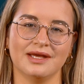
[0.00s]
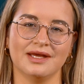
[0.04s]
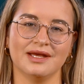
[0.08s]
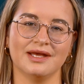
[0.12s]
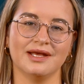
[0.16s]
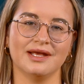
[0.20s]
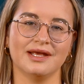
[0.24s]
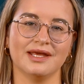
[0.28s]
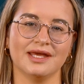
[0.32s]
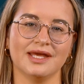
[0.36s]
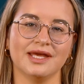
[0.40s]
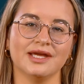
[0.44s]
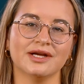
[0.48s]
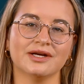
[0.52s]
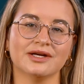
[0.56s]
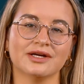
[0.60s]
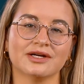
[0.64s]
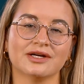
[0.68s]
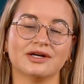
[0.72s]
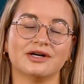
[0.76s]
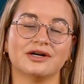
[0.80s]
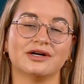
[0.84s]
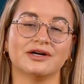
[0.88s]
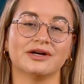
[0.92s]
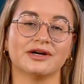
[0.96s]
Here
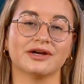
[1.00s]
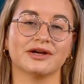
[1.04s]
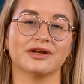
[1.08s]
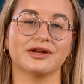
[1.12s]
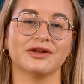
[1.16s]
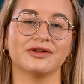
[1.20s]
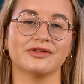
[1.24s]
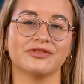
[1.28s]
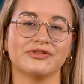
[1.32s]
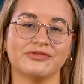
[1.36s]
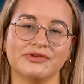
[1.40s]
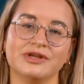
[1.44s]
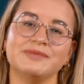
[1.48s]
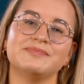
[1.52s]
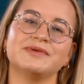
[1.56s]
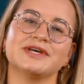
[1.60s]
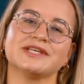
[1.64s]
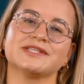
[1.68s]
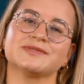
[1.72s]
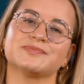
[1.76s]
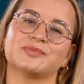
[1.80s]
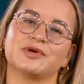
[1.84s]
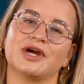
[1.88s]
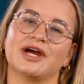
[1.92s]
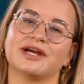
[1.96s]
are 3 best
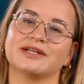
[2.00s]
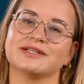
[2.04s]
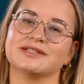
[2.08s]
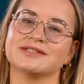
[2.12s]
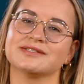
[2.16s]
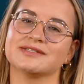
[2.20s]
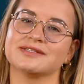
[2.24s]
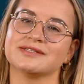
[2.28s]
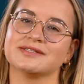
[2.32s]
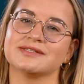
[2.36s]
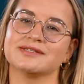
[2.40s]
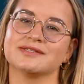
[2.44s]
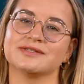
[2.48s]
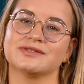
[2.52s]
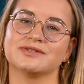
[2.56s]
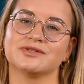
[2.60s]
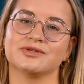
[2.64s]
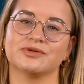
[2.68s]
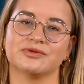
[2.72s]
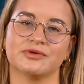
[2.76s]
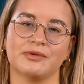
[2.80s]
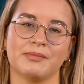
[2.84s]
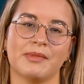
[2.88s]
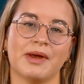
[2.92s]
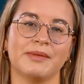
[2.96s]
practices to
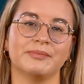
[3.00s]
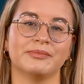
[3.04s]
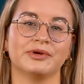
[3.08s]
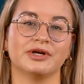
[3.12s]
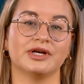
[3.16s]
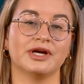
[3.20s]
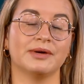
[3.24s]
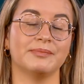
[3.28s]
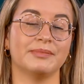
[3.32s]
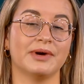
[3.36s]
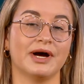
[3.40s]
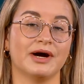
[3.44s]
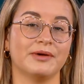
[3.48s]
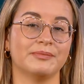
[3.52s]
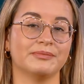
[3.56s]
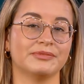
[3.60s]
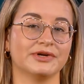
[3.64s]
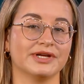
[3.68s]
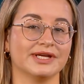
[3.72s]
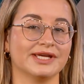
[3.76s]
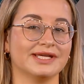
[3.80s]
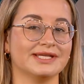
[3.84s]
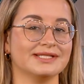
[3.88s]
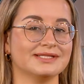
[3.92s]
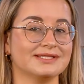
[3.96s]
remember about
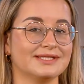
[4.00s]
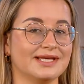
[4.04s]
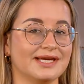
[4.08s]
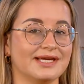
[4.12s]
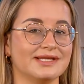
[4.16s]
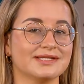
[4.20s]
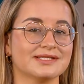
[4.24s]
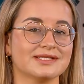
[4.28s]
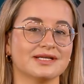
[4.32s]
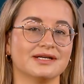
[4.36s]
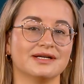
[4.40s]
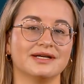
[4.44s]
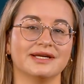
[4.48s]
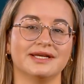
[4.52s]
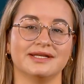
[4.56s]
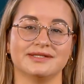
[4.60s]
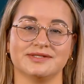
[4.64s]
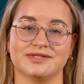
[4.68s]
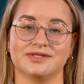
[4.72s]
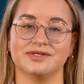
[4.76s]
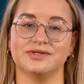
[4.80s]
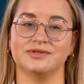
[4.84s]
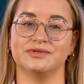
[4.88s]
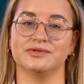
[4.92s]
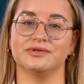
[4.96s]
bringing data
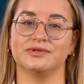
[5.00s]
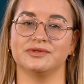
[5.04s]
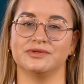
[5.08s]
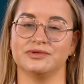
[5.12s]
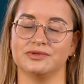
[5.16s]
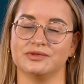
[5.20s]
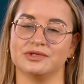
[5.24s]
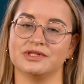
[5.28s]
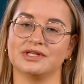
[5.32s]
into Google